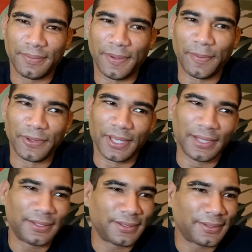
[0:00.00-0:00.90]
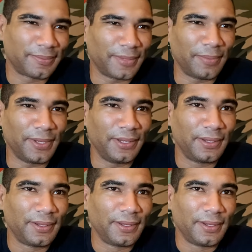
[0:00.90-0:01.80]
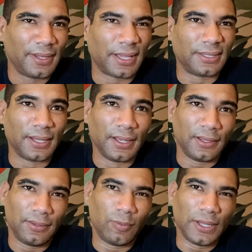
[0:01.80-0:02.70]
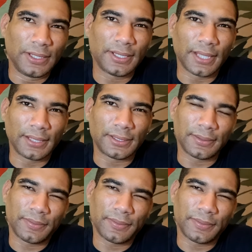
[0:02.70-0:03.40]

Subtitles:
People that maybe, because one thing that